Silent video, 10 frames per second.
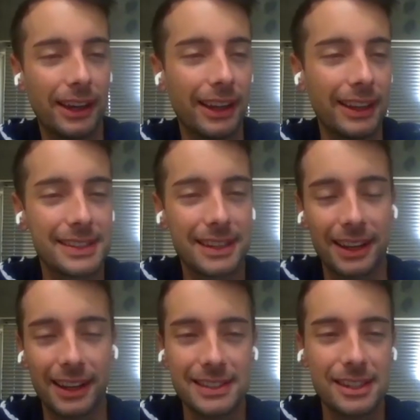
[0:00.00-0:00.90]

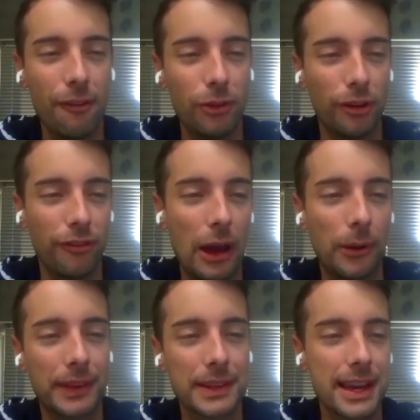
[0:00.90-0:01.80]
it's tough to
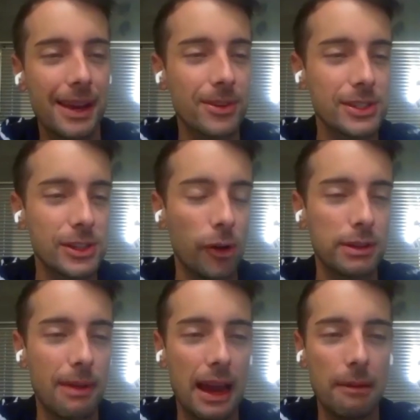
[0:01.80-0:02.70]
evaluate this game because
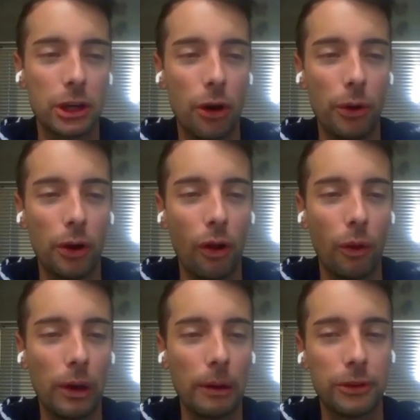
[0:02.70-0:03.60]
it's Miami going all
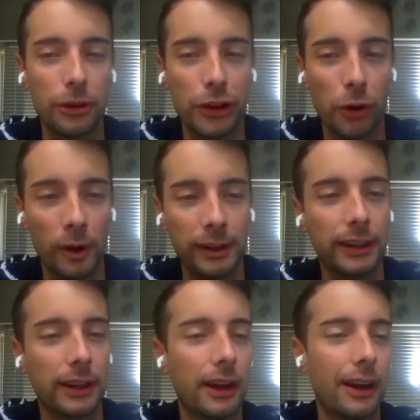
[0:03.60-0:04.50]
the way up to New York.
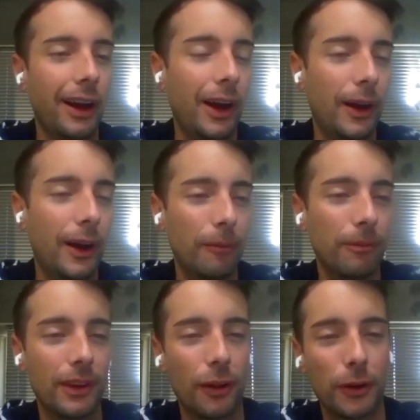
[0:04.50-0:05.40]

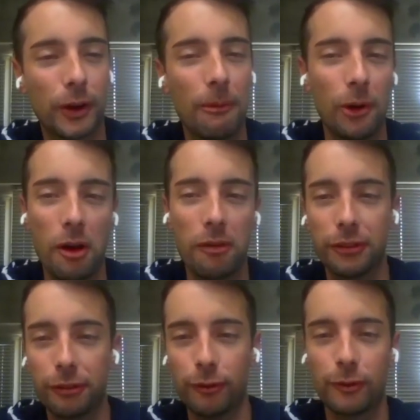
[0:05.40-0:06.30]
They're coming off
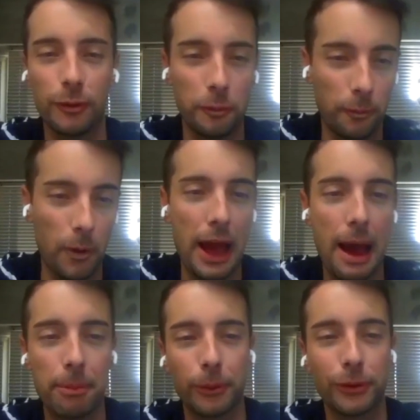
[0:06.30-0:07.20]
of what
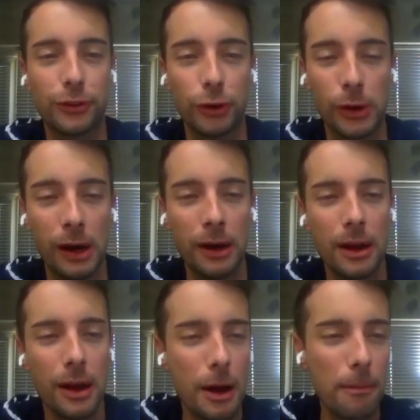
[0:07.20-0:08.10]
happened with Tua.
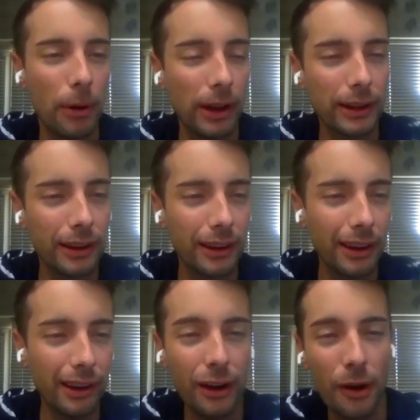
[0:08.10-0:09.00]
But,
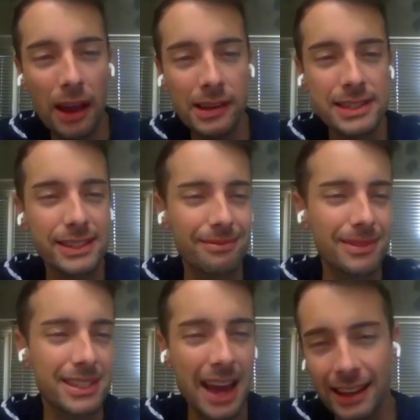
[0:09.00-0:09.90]

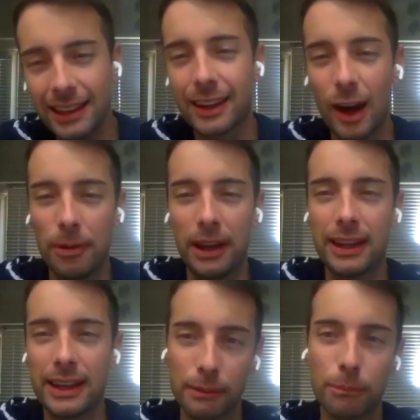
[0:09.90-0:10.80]
Teddy could come in and
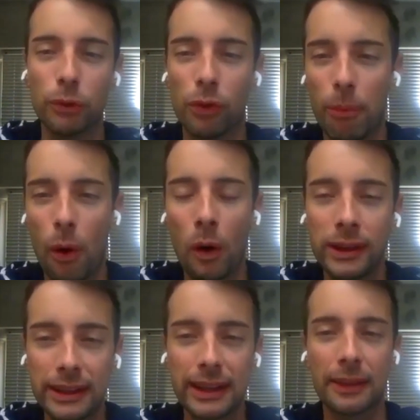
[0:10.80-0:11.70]
he can move the ball. He
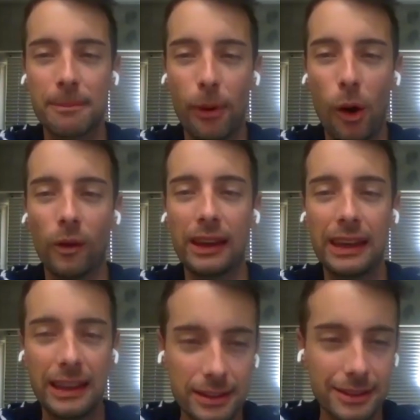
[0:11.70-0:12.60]
can get the ball
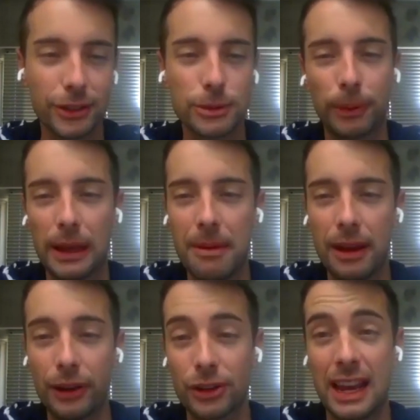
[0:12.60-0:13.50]
into those
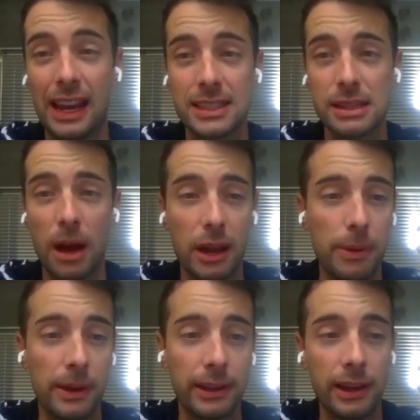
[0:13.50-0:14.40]
playmakers' hands, in my
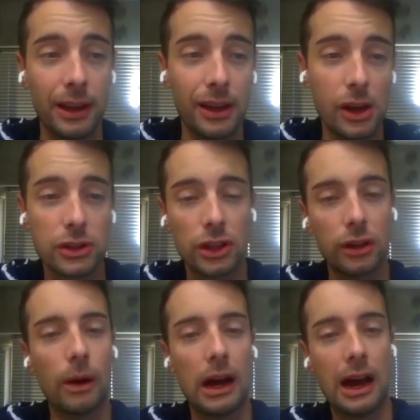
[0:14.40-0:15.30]
opinion. So